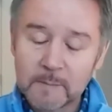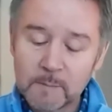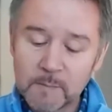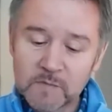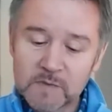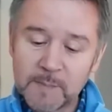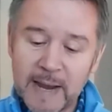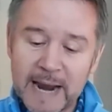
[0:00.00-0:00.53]

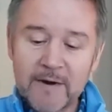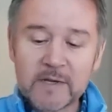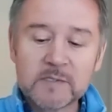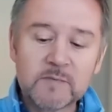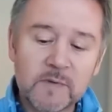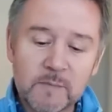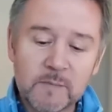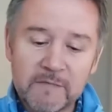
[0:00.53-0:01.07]
Moved to
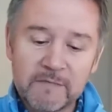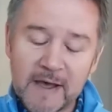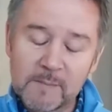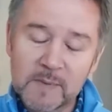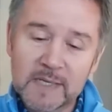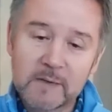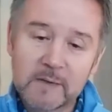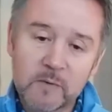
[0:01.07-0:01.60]
Paris with my
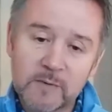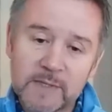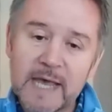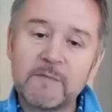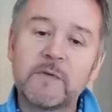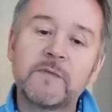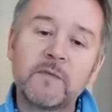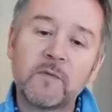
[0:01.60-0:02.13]
family. We were
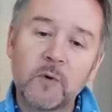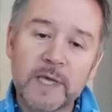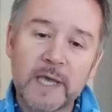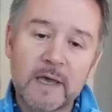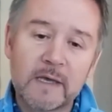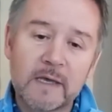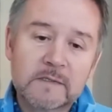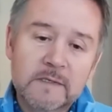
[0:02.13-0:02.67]
there for 4
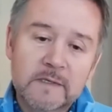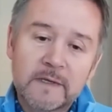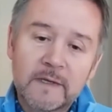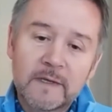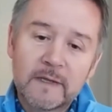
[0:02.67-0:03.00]
years.